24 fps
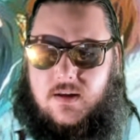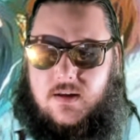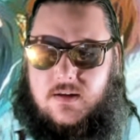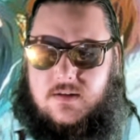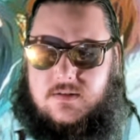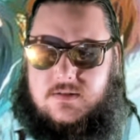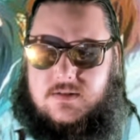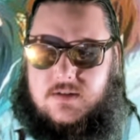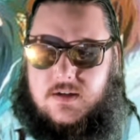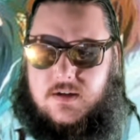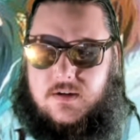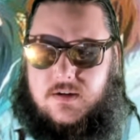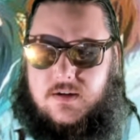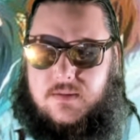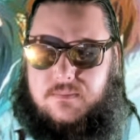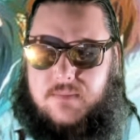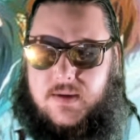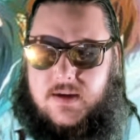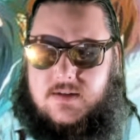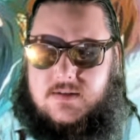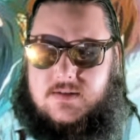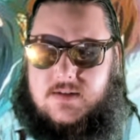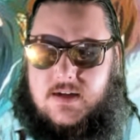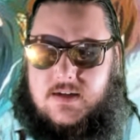So it
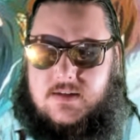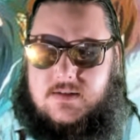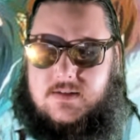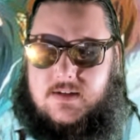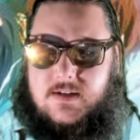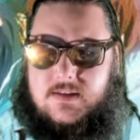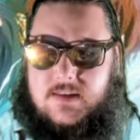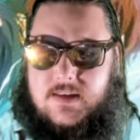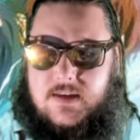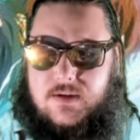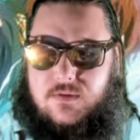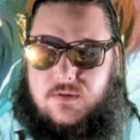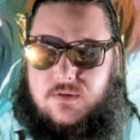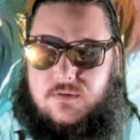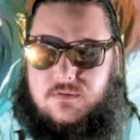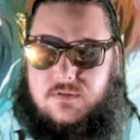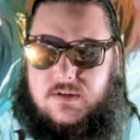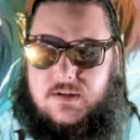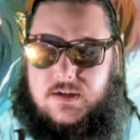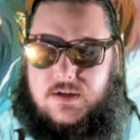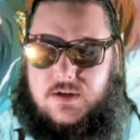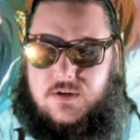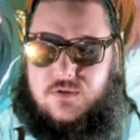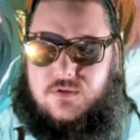makes sense that they would
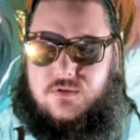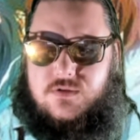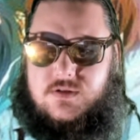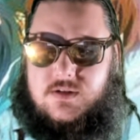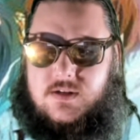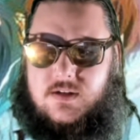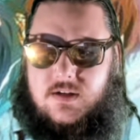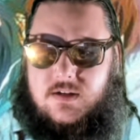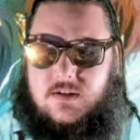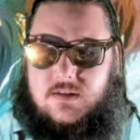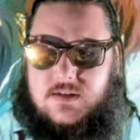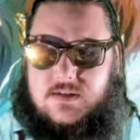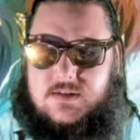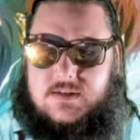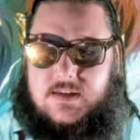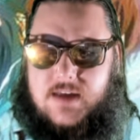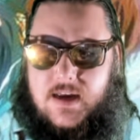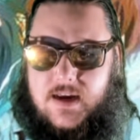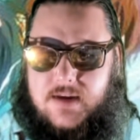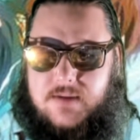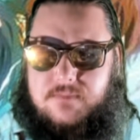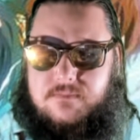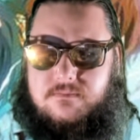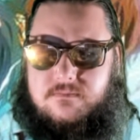reuse the
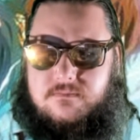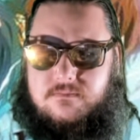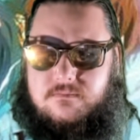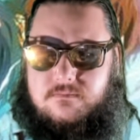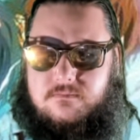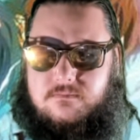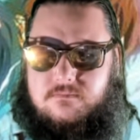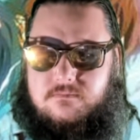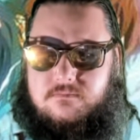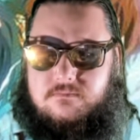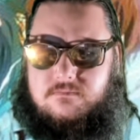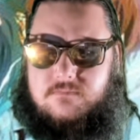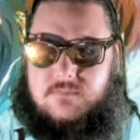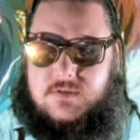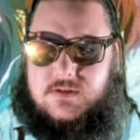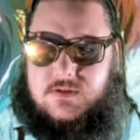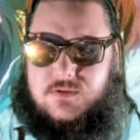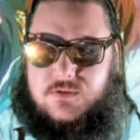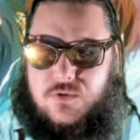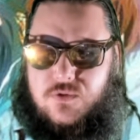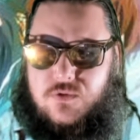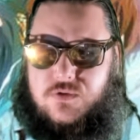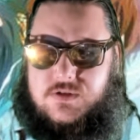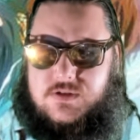same
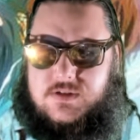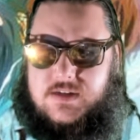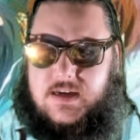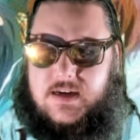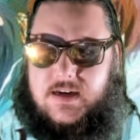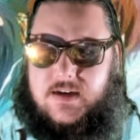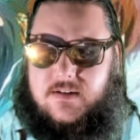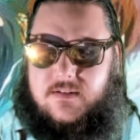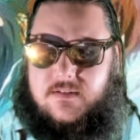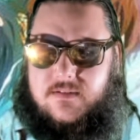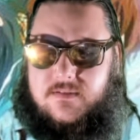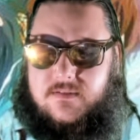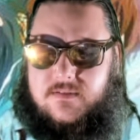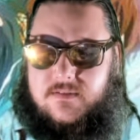school scene.